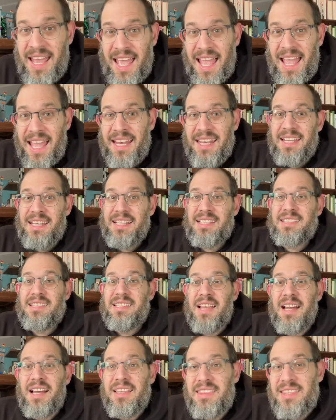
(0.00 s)
And it's
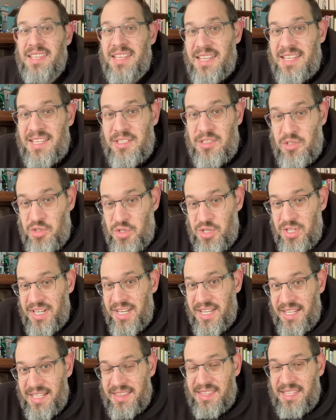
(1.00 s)
not that he's
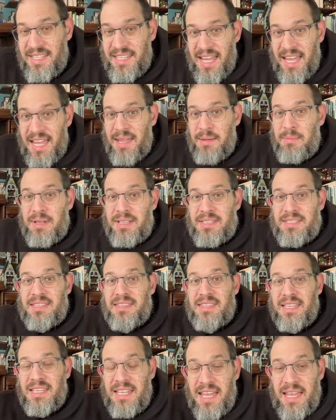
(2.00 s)
cheating at the game, it's that
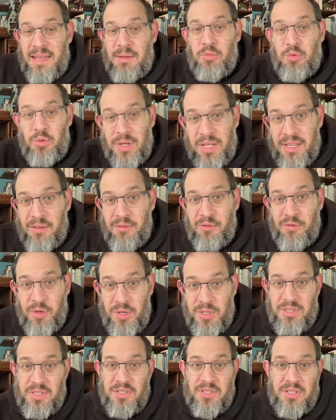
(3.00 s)
the game
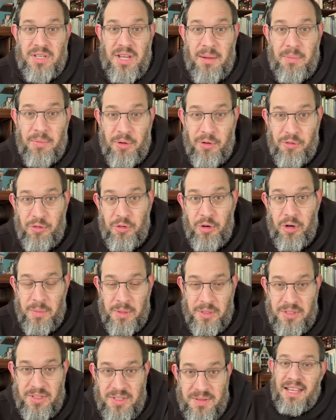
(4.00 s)
reinforces top
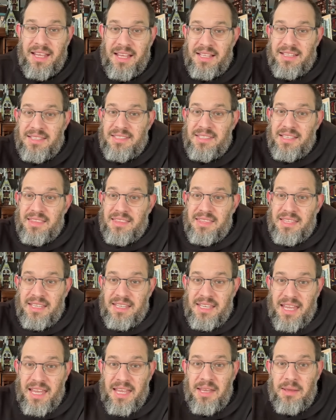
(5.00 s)
performers. It's that the
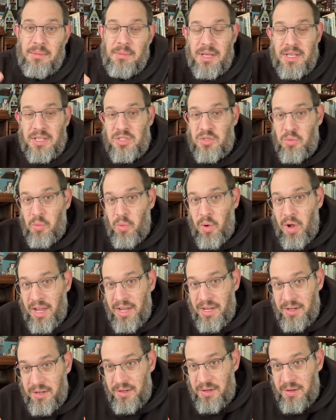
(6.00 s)
game is
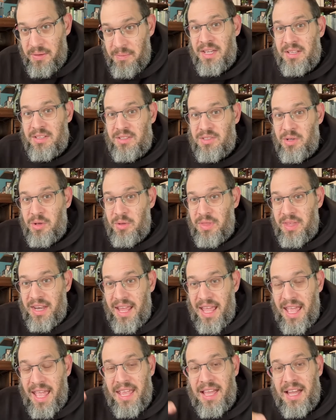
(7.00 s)
wired so that
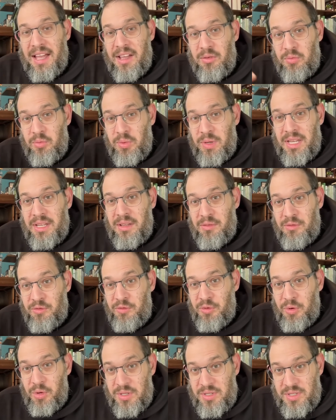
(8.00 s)
AI
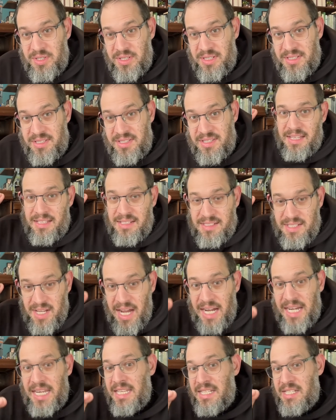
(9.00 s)
reinforces
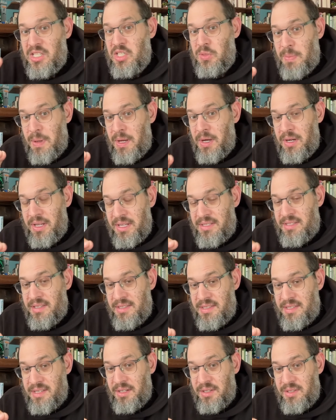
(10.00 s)
tiny disparities in
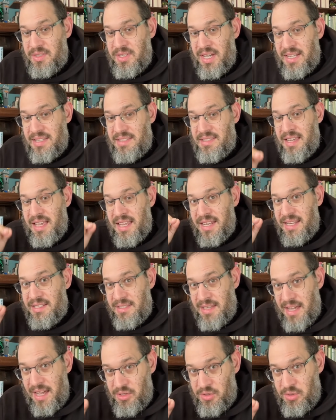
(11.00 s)
skill sets and
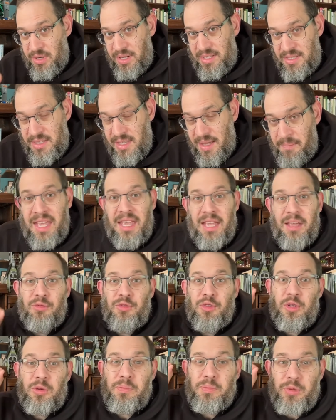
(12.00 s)
exaggerates them.
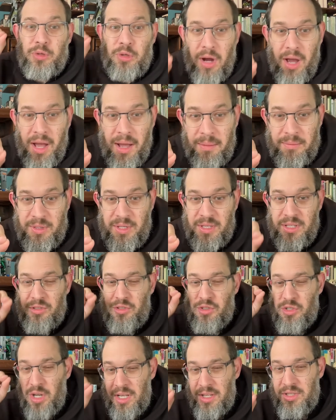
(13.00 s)
If you prompt
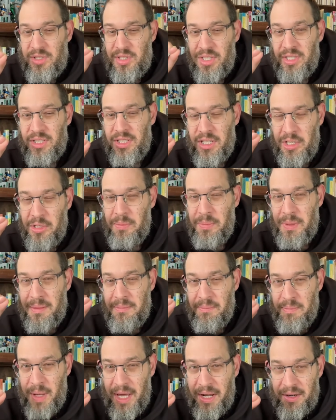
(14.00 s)
just a little
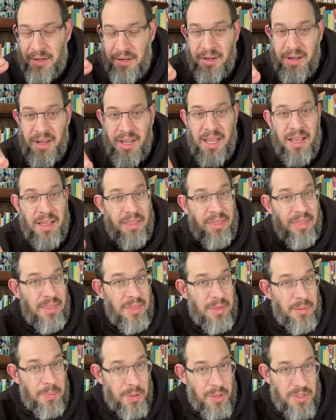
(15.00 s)
bit better than
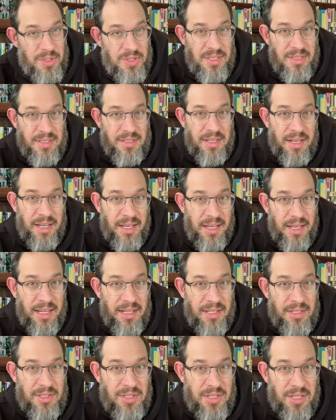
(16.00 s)
the person sitting
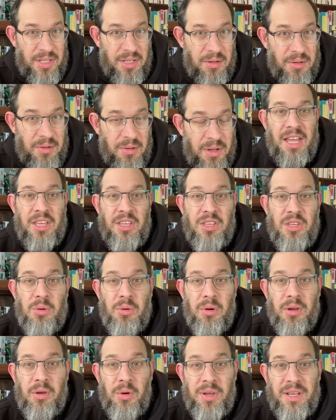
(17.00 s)
next to you, you
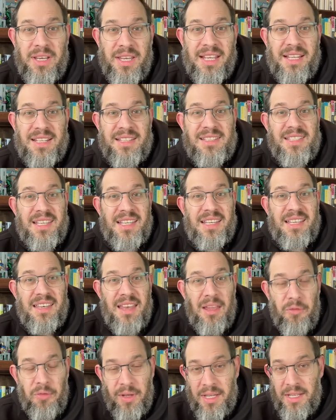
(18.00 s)
are going to get
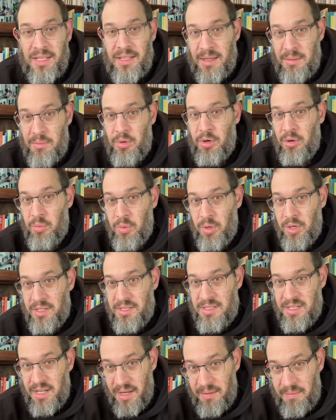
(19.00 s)
significantly more
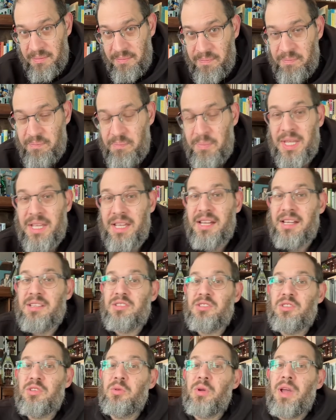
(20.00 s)
work done, because you